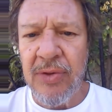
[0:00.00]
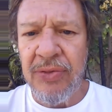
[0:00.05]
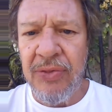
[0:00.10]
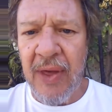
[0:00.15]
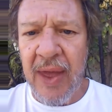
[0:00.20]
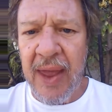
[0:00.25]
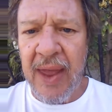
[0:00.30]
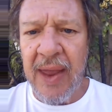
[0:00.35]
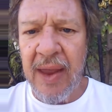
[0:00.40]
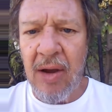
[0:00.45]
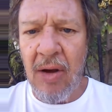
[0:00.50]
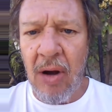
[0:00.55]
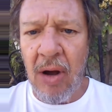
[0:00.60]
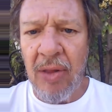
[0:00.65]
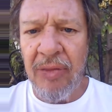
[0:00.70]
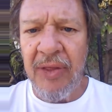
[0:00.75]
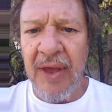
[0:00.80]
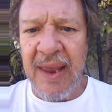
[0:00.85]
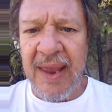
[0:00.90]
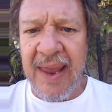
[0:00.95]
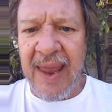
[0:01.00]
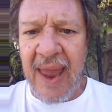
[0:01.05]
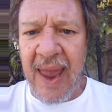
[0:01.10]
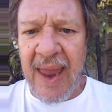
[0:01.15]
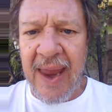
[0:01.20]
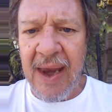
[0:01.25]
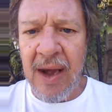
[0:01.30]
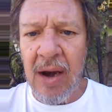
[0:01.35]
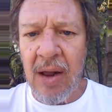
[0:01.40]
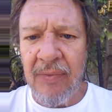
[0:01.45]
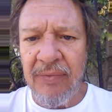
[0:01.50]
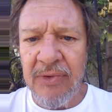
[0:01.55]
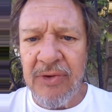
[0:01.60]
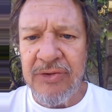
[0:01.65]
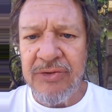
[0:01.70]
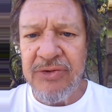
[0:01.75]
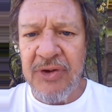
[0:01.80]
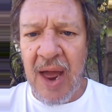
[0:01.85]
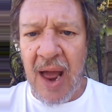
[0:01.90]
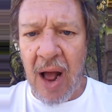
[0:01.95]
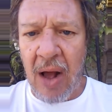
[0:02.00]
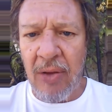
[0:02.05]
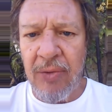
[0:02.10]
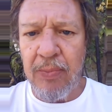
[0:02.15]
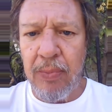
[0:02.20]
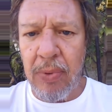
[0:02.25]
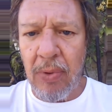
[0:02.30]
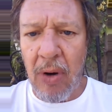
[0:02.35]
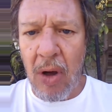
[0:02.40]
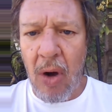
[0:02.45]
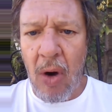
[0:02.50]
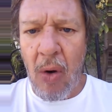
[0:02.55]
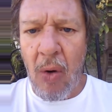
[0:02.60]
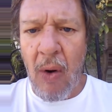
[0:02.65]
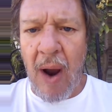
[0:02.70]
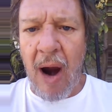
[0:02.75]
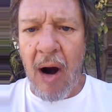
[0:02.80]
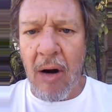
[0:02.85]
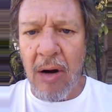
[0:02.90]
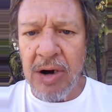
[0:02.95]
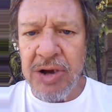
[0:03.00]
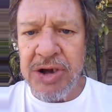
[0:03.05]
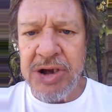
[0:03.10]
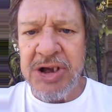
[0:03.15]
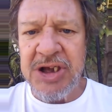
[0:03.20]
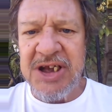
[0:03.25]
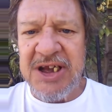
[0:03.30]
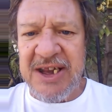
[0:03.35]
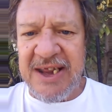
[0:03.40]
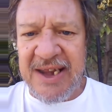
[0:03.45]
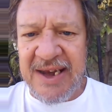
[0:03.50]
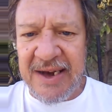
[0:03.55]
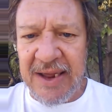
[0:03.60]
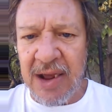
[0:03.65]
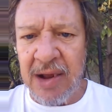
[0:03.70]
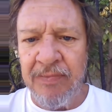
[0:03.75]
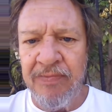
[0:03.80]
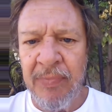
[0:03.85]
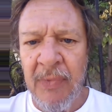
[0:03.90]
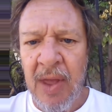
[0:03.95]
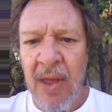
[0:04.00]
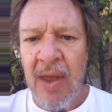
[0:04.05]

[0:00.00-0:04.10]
thing called the Gate of the South below Argentina